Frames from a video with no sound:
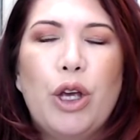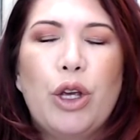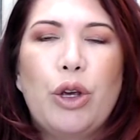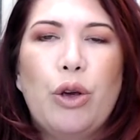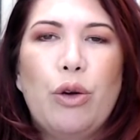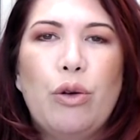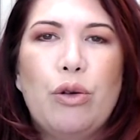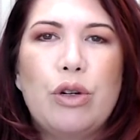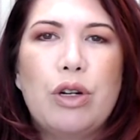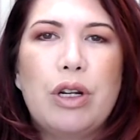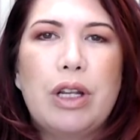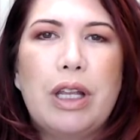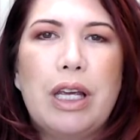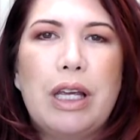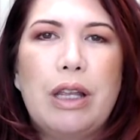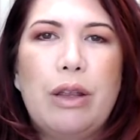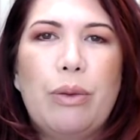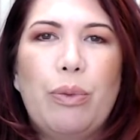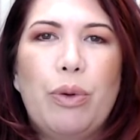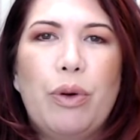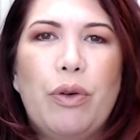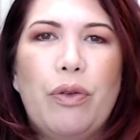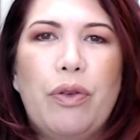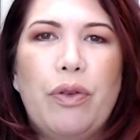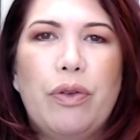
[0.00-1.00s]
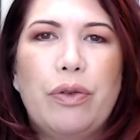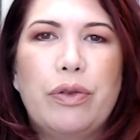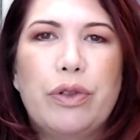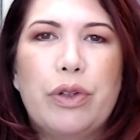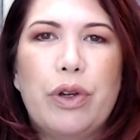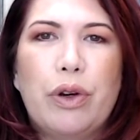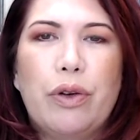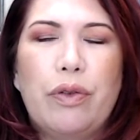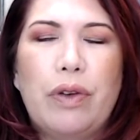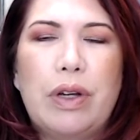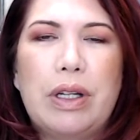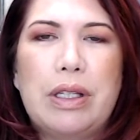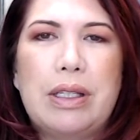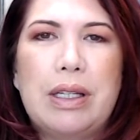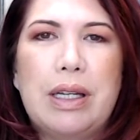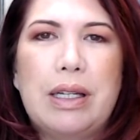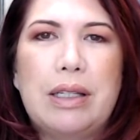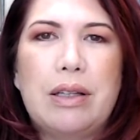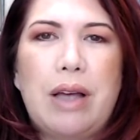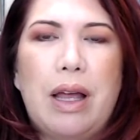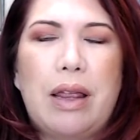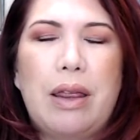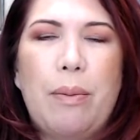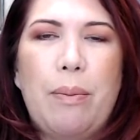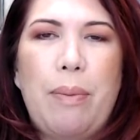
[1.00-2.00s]
Usually the proof of service
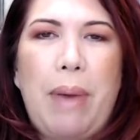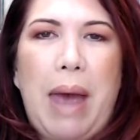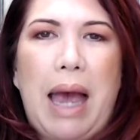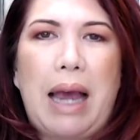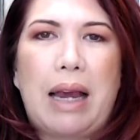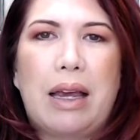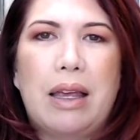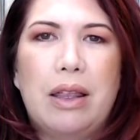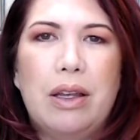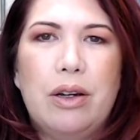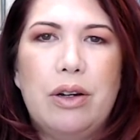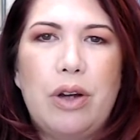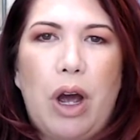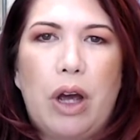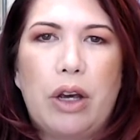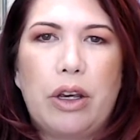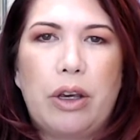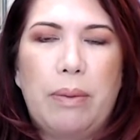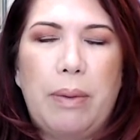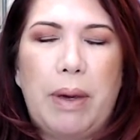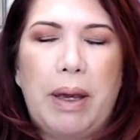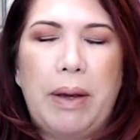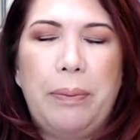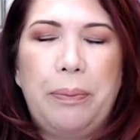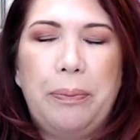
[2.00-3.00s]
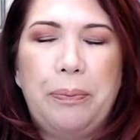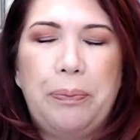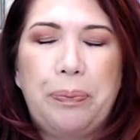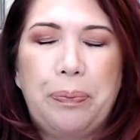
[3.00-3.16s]
is on the back of the document,